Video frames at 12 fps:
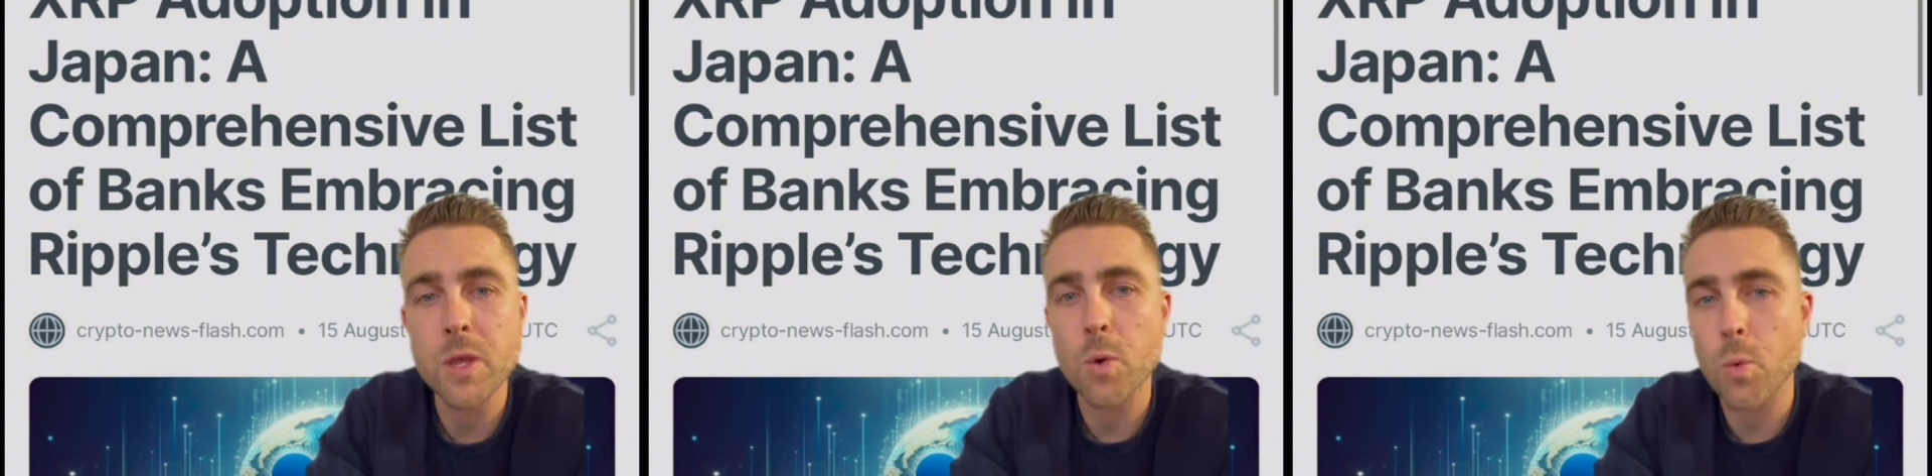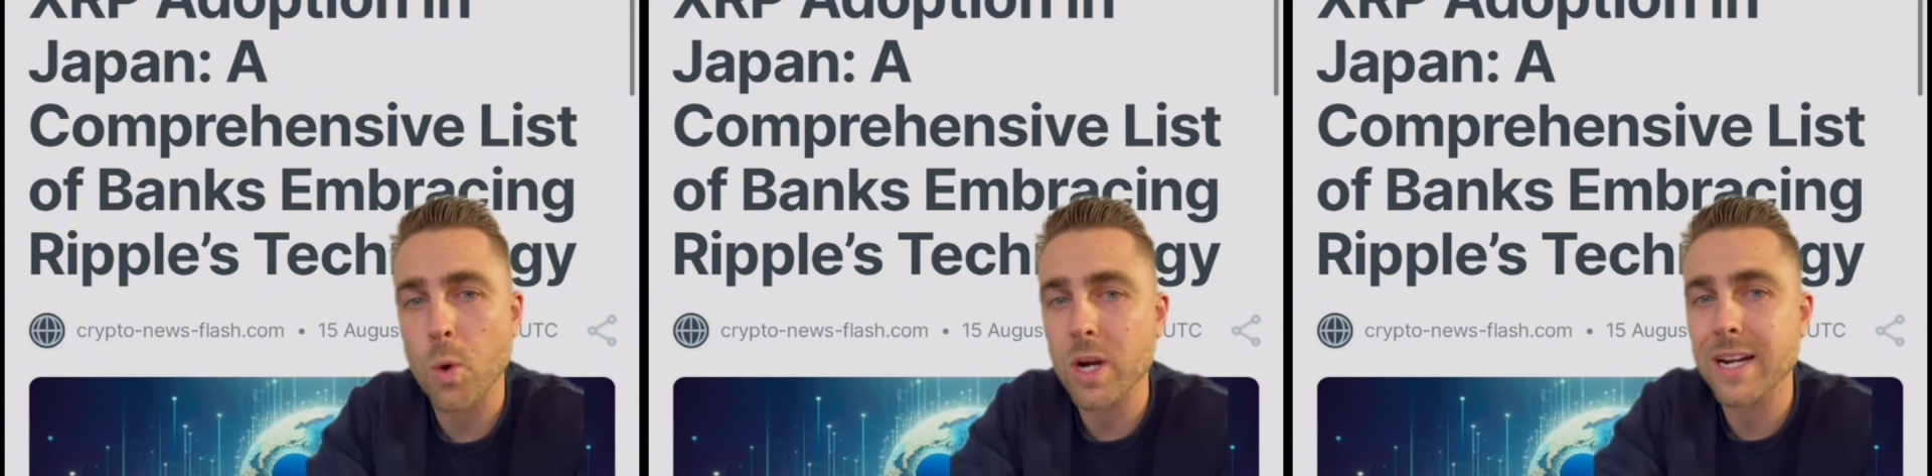
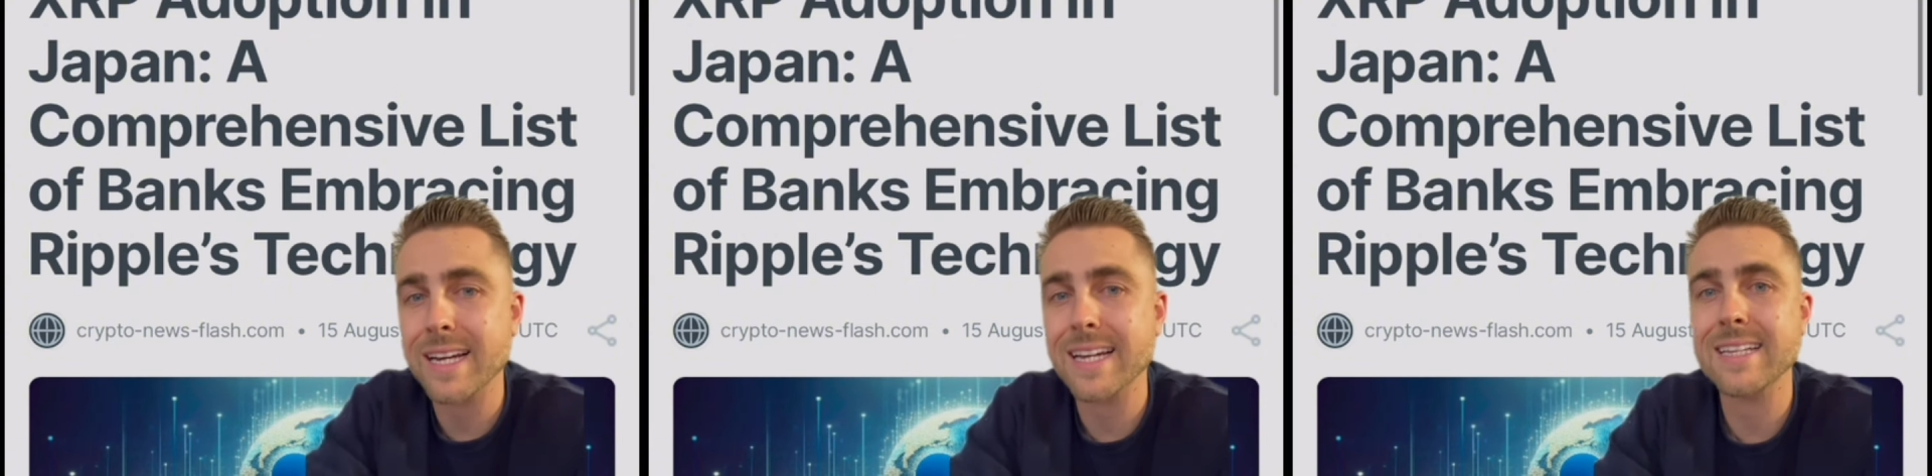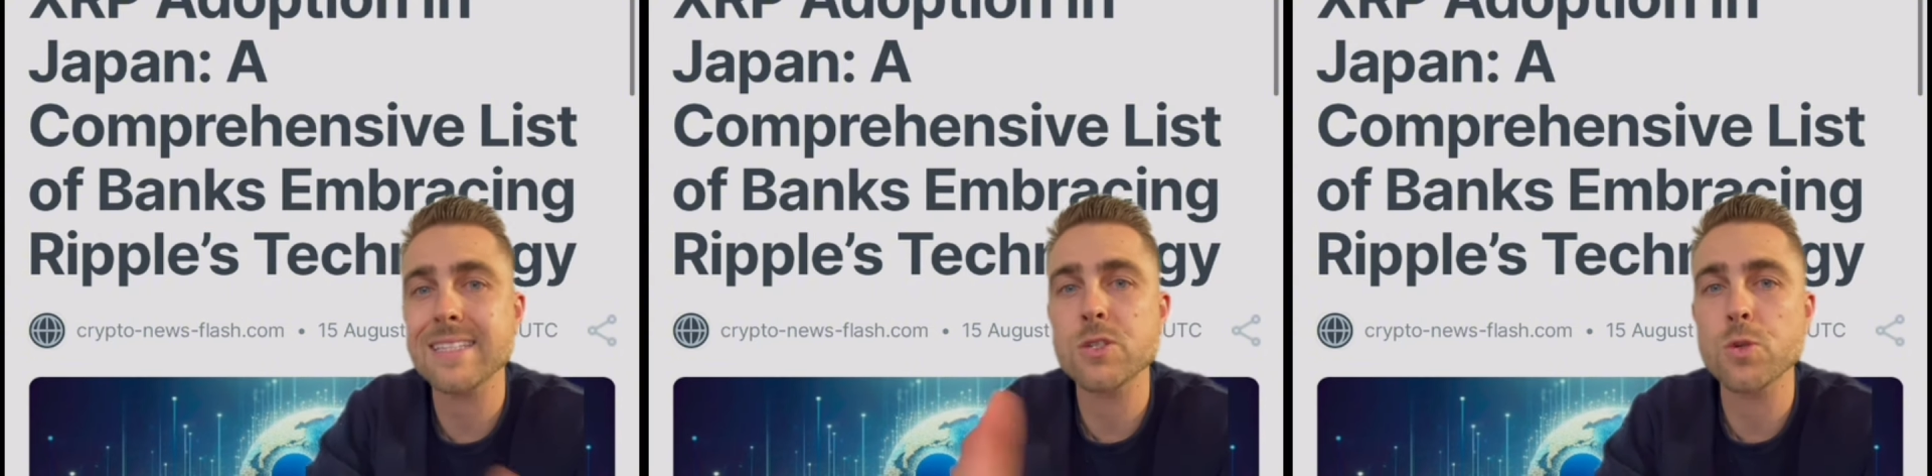We're gonna get
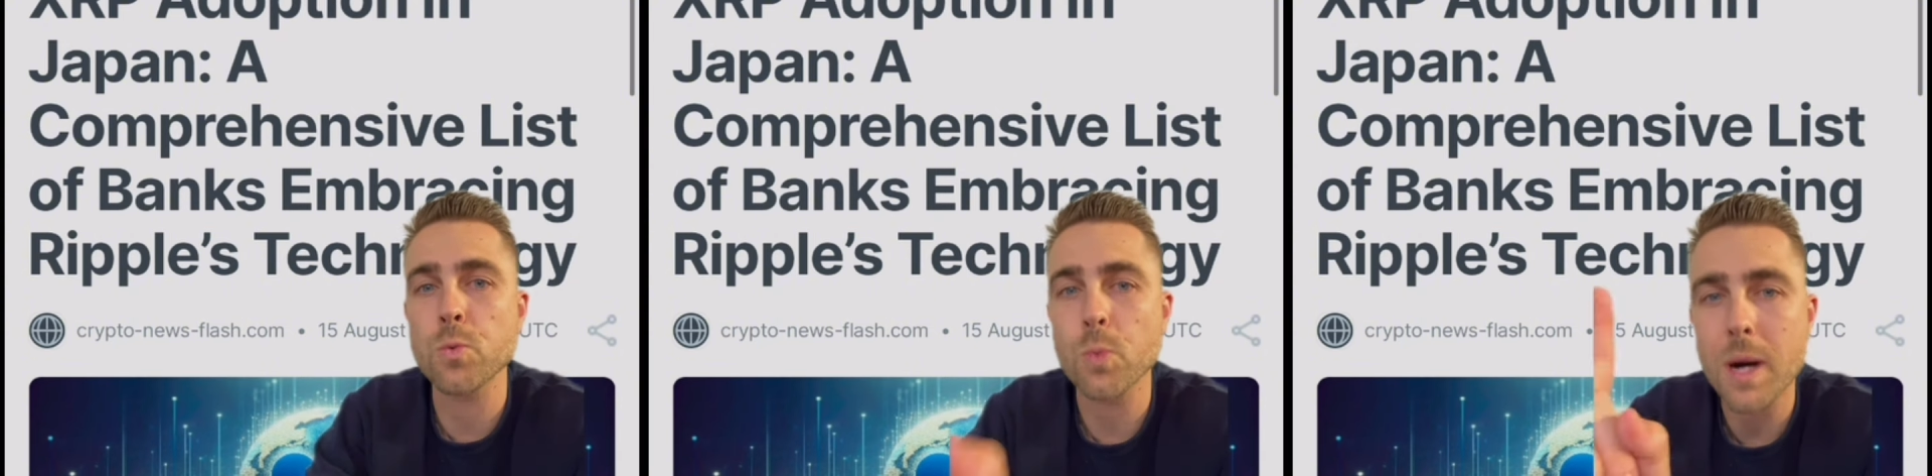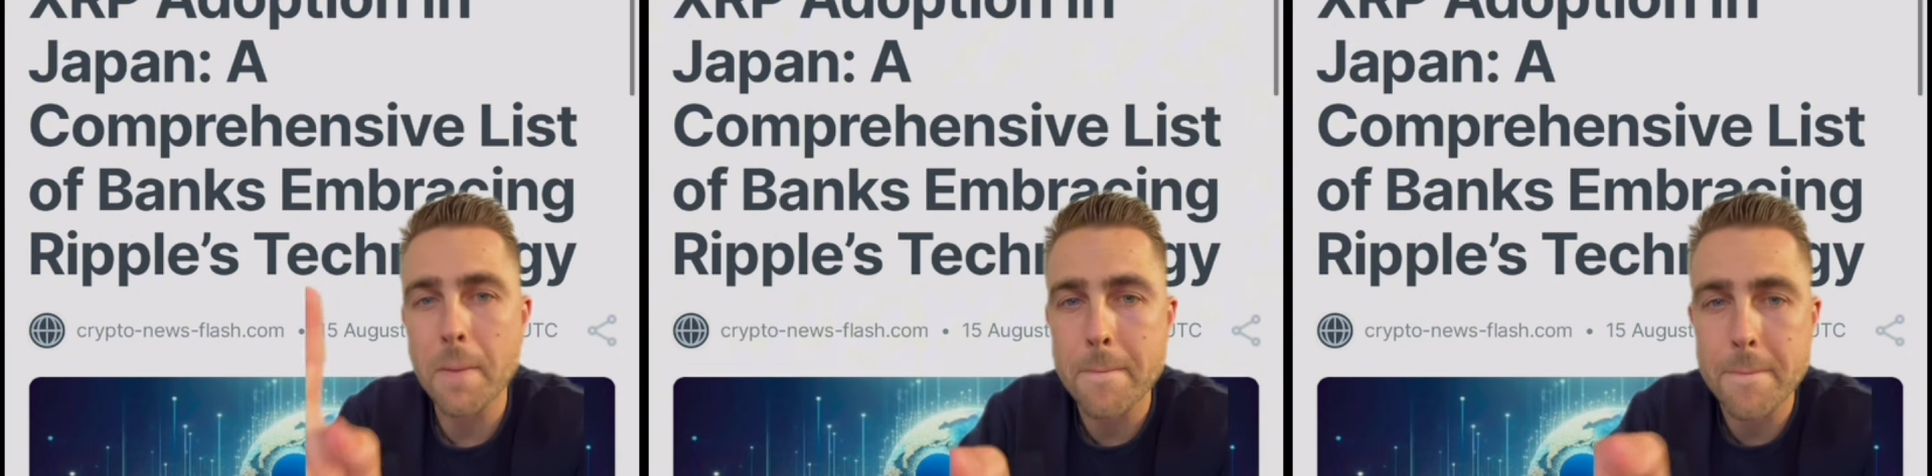into
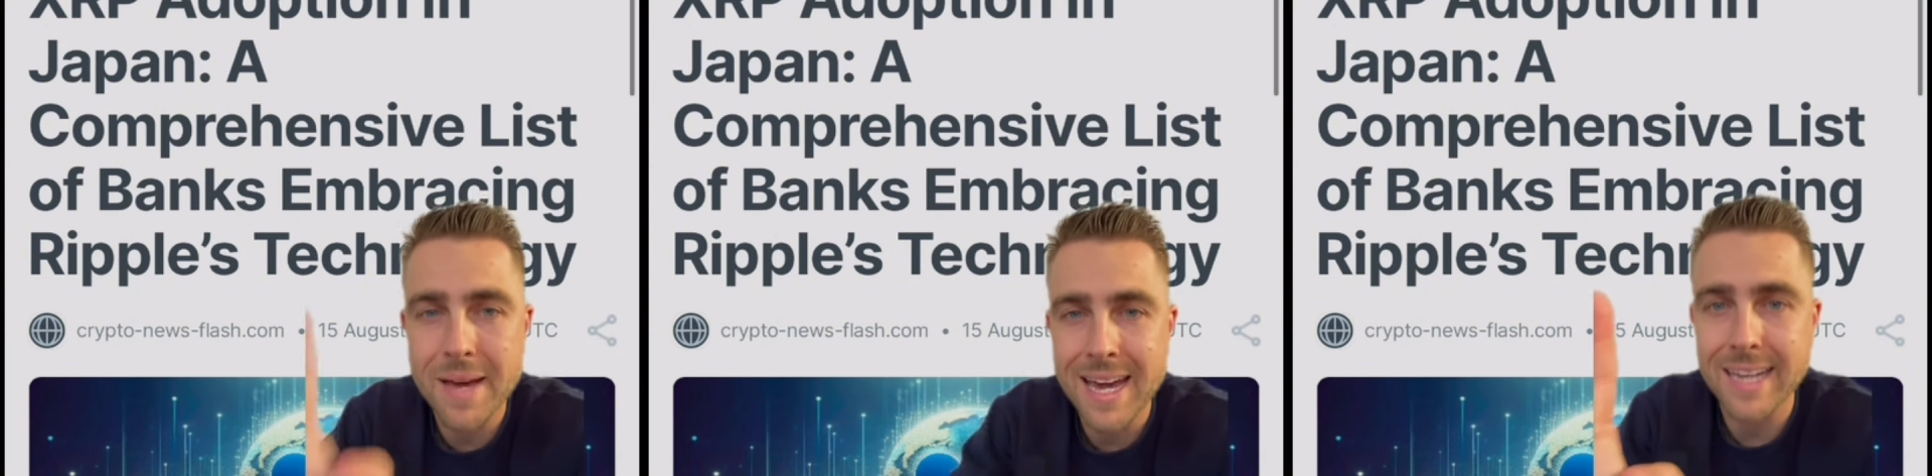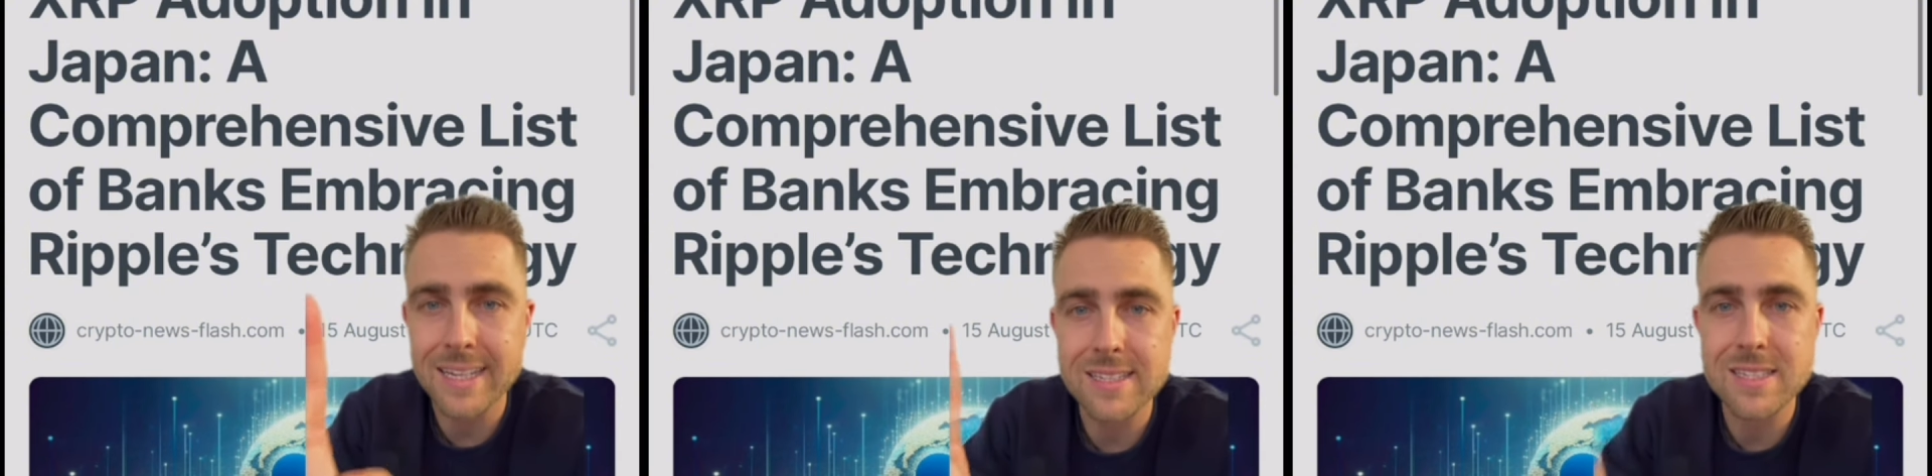what
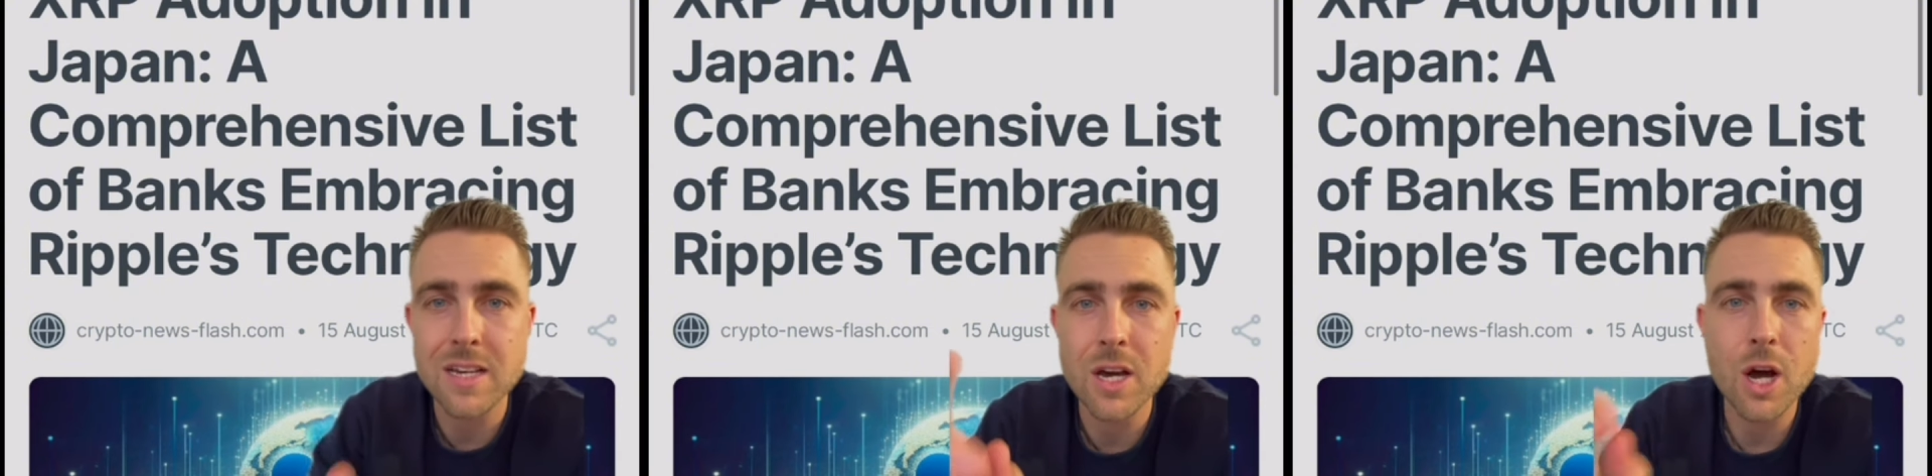banks